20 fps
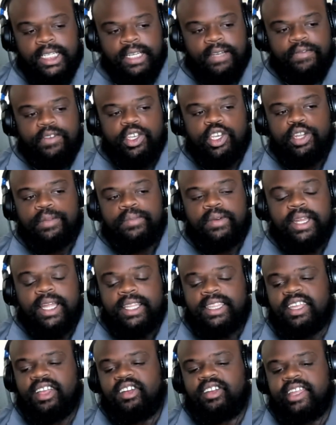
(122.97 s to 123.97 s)
for you to put out
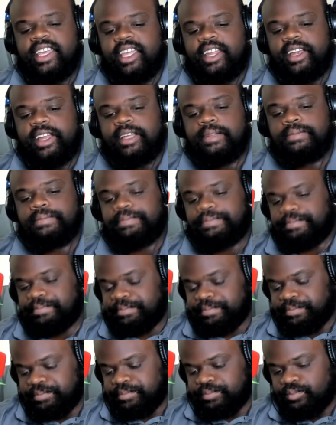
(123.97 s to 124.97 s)
there on the internet.
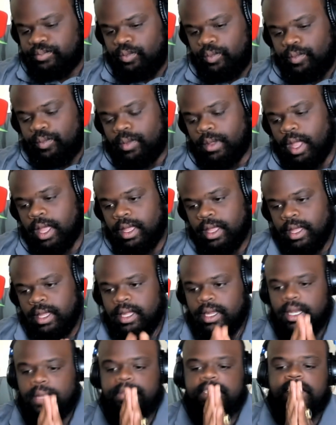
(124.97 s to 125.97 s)

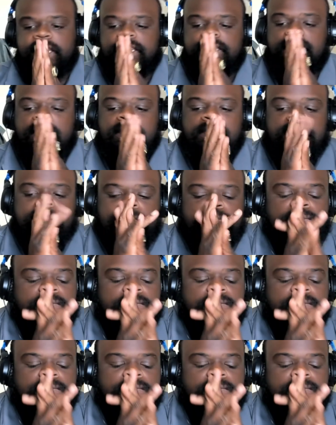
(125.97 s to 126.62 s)
Let me say this, guys.